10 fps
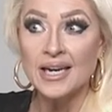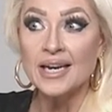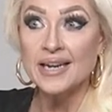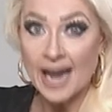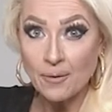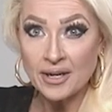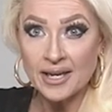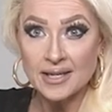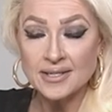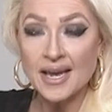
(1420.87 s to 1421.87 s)
Now it
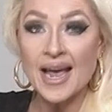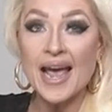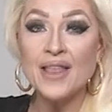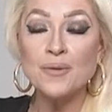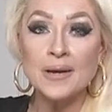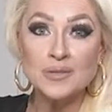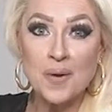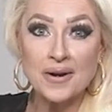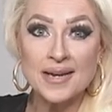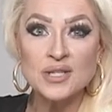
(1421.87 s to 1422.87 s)
is, and the best
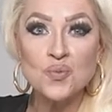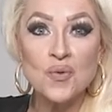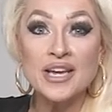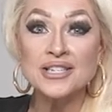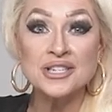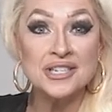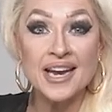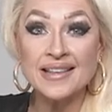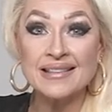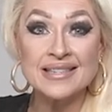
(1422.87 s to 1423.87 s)
part is we get to
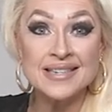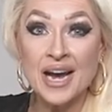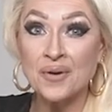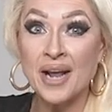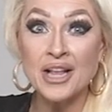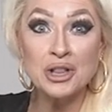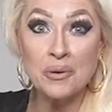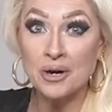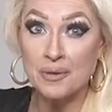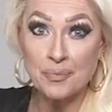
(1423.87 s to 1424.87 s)
take this down and
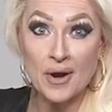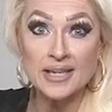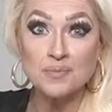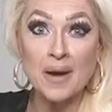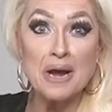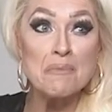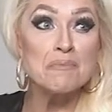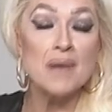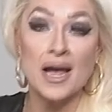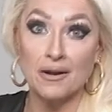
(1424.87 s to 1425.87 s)
lower in price by a
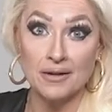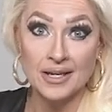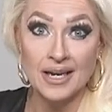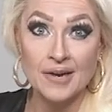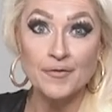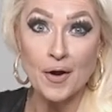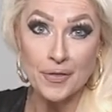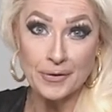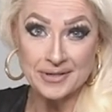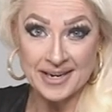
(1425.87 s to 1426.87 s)
mile for our
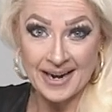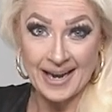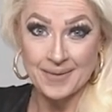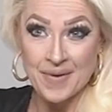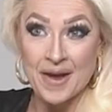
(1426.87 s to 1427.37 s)
Thursday night.